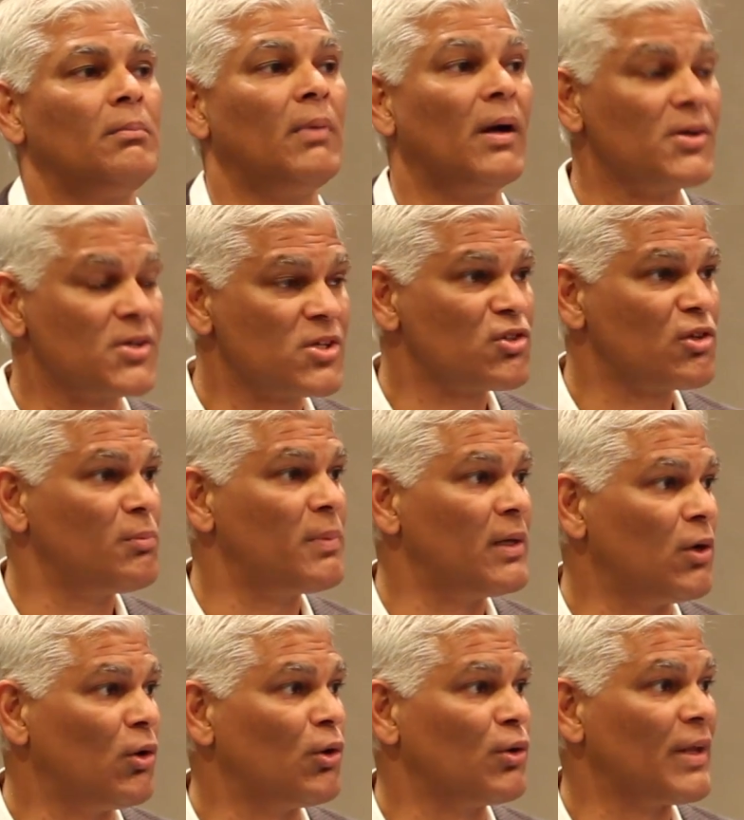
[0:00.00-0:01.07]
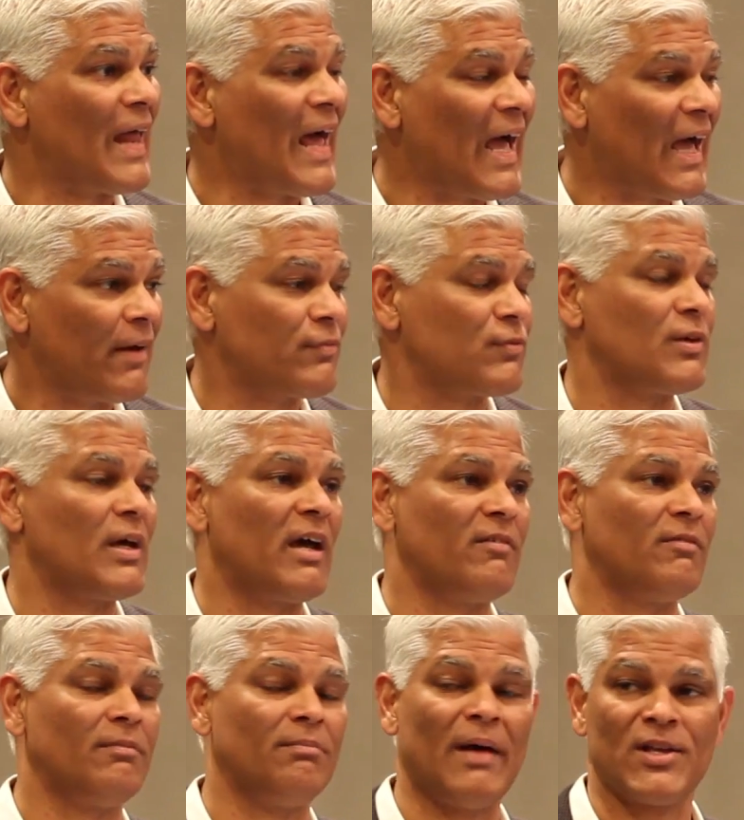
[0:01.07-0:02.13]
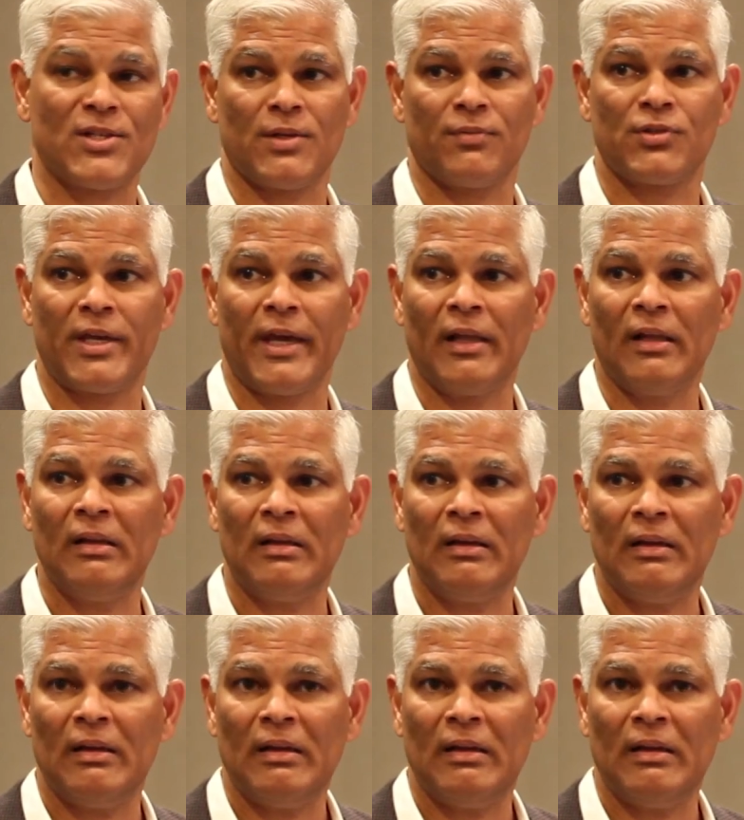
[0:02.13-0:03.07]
Margins will be low. You'd have to have massive scale,